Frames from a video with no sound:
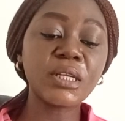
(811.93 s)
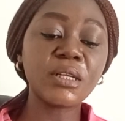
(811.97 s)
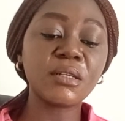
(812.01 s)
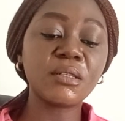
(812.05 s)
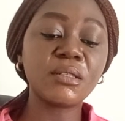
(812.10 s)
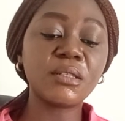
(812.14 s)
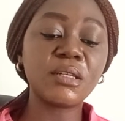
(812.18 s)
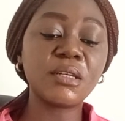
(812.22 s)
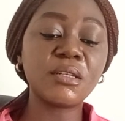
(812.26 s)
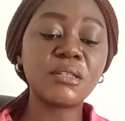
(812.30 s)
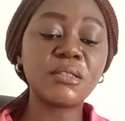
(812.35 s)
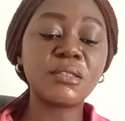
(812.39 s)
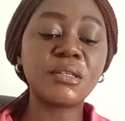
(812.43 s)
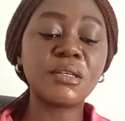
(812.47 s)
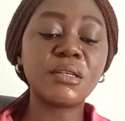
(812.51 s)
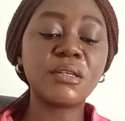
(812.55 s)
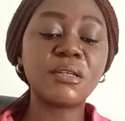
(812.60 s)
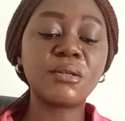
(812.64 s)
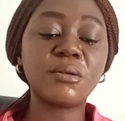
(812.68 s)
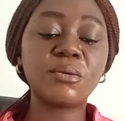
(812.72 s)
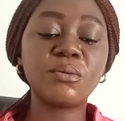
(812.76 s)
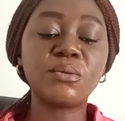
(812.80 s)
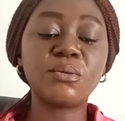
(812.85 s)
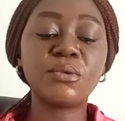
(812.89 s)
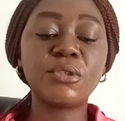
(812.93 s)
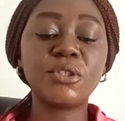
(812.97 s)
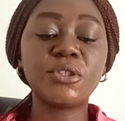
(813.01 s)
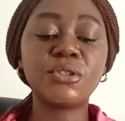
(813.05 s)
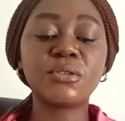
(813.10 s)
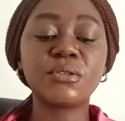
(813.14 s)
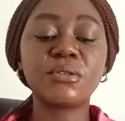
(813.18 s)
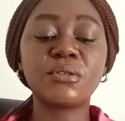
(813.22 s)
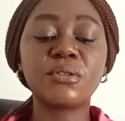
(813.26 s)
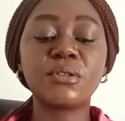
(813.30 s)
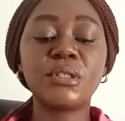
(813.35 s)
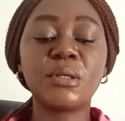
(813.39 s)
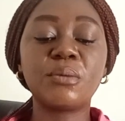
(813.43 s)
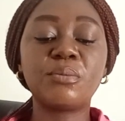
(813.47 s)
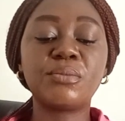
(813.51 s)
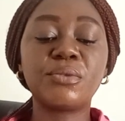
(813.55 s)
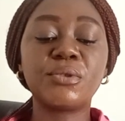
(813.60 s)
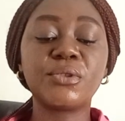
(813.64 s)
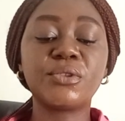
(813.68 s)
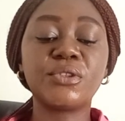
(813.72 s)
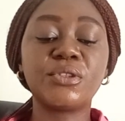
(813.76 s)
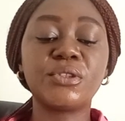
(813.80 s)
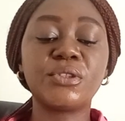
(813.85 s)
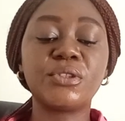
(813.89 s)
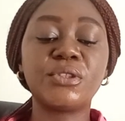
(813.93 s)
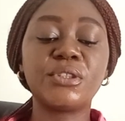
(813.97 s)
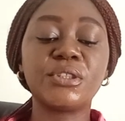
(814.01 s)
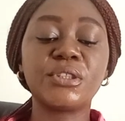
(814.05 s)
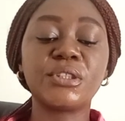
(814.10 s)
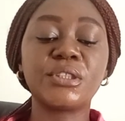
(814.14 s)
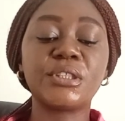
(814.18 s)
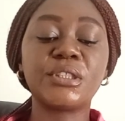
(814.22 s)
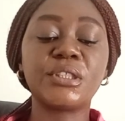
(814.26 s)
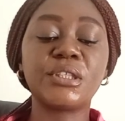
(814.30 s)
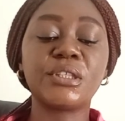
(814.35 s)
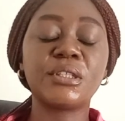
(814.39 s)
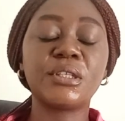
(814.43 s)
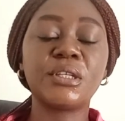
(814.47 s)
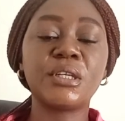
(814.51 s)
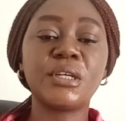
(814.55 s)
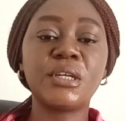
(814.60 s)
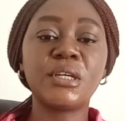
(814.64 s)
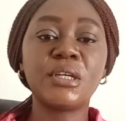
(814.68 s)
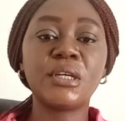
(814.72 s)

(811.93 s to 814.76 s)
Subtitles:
Then which other procedure again?